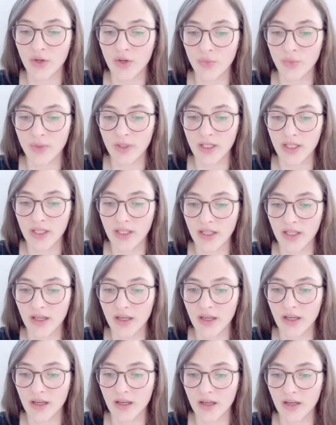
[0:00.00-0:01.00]
we
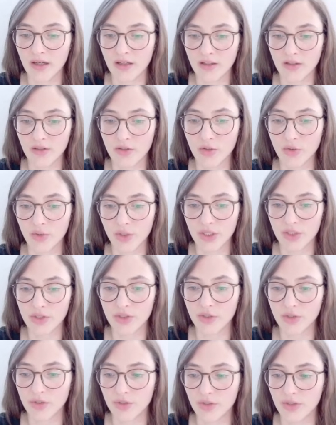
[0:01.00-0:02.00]
are going
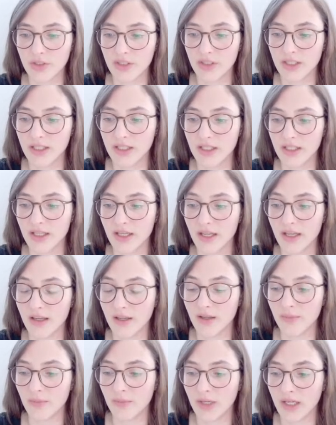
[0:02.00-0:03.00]
to the
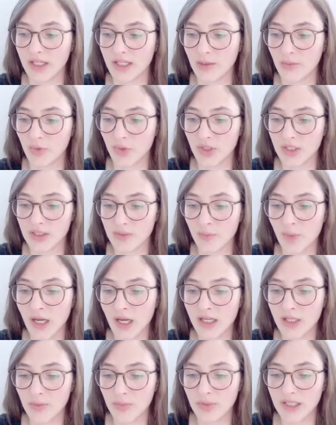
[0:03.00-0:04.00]
AWS
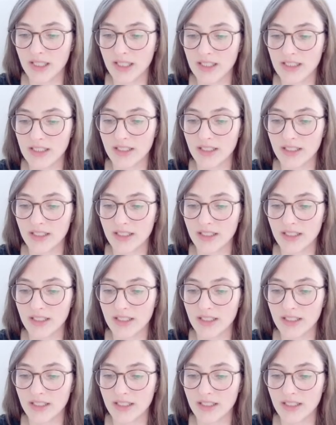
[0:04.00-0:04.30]
Marketplace,